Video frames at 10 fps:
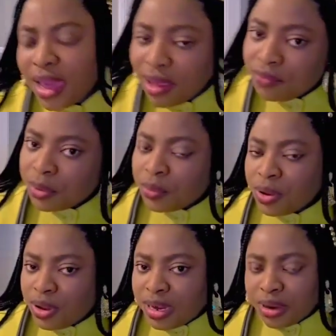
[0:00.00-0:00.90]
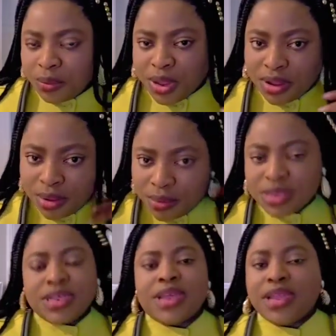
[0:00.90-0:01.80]
everyone, and welcome
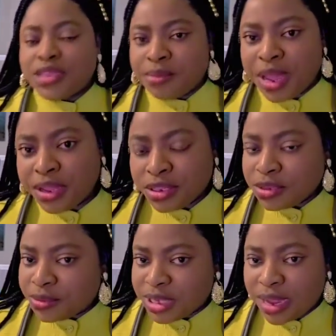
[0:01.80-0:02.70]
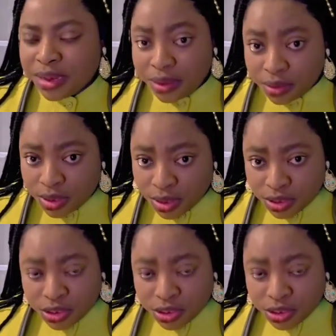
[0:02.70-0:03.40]
once again to my YouTube channel.